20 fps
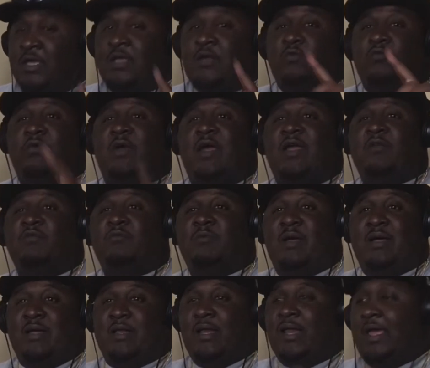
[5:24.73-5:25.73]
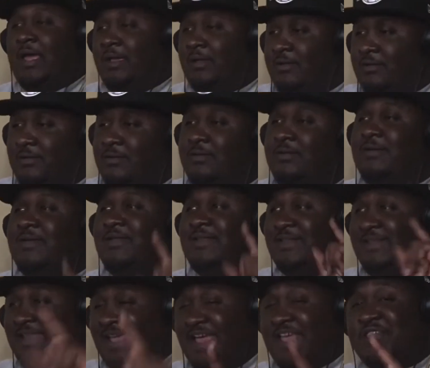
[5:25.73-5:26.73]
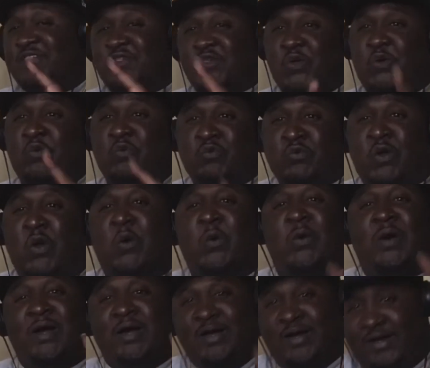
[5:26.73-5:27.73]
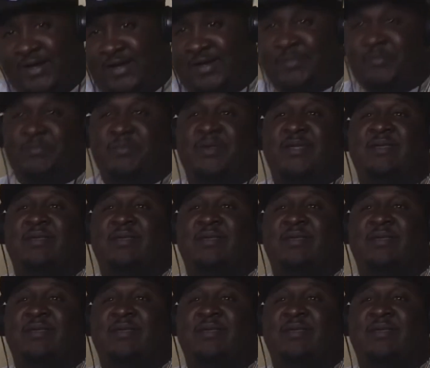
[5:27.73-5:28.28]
ride with my Glock. That song go up.